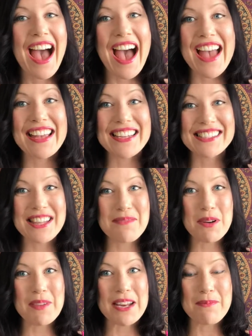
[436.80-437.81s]
I get to the
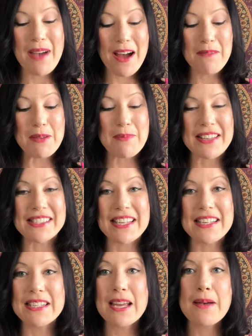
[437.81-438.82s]
Mermaid Empowerment
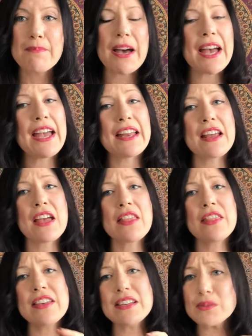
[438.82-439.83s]
message, but
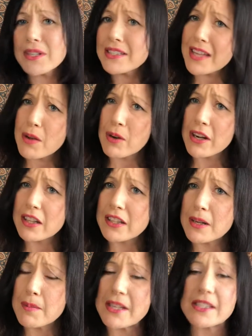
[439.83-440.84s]
these ones I work a
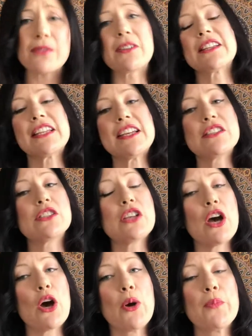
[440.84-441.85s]
little bit differently.
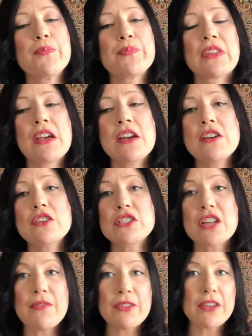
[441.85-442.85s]
So
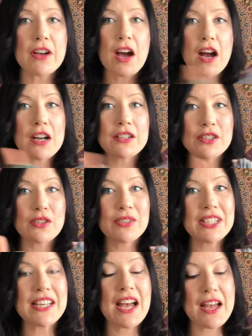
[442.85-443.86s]
shuffle the cards
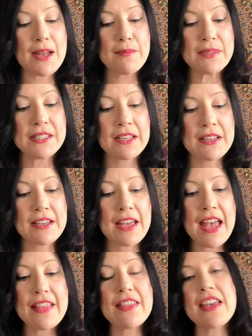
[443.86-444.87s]
3 times,
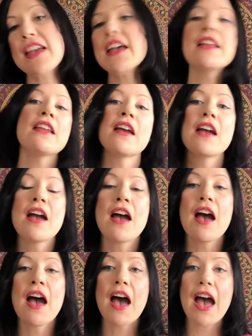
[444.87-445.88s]
and then
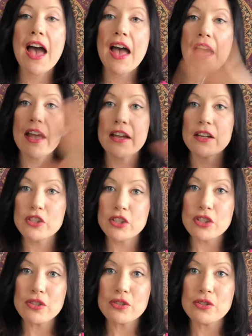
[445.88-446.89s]
I
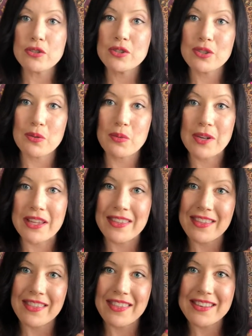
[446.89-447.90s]
choose with
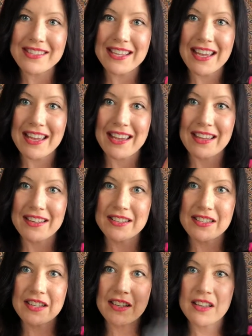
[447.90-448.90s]
this
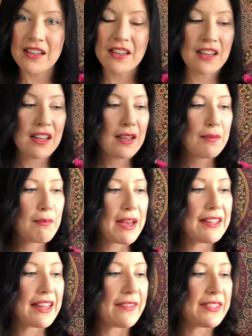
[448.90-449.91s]
hand,
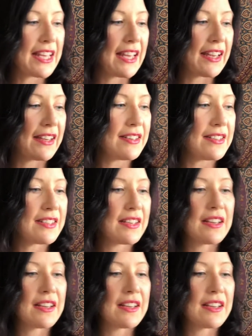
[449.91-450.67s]
my left hand,